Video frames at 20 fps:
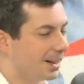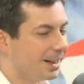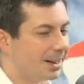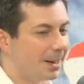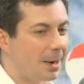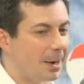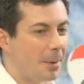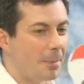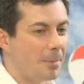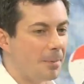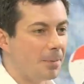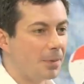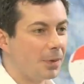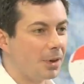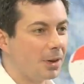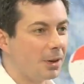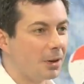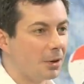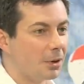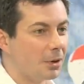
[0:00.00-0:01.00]
Um,
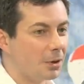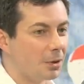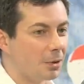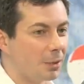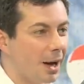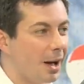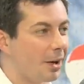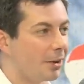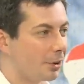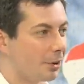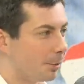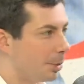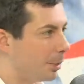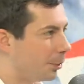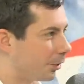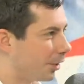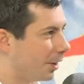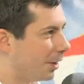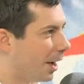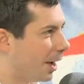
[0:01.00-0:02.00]
you know, the, the reality is
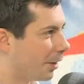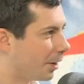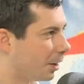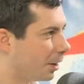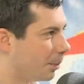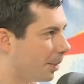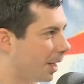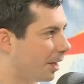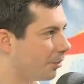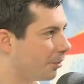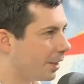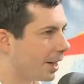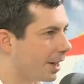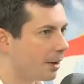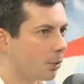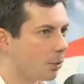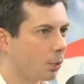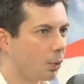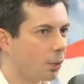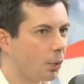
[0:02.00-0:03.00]
people say, how are you going to pay for
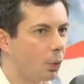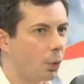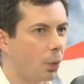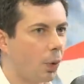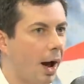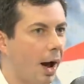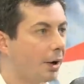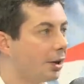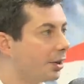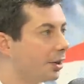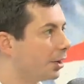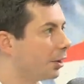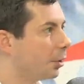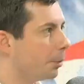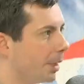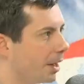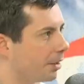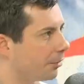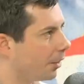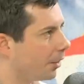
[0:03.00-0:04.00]
that? how do you think you're
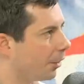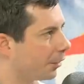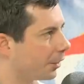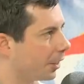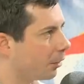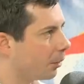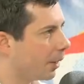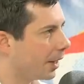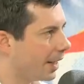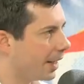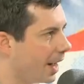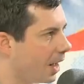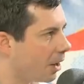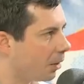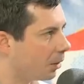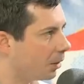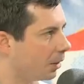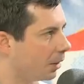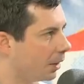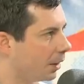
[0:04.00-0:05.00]
paying for healthcare right now?